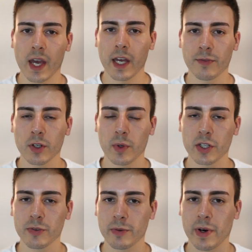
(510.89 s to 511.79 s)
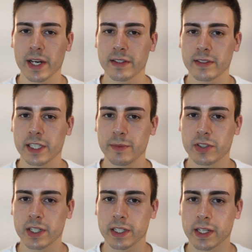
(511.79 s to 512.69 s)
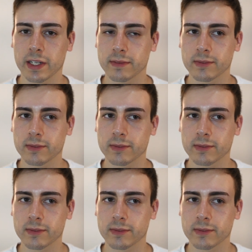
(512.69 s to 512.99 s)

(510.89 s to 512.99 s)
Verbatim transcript: If you're wondering why it keeps getting like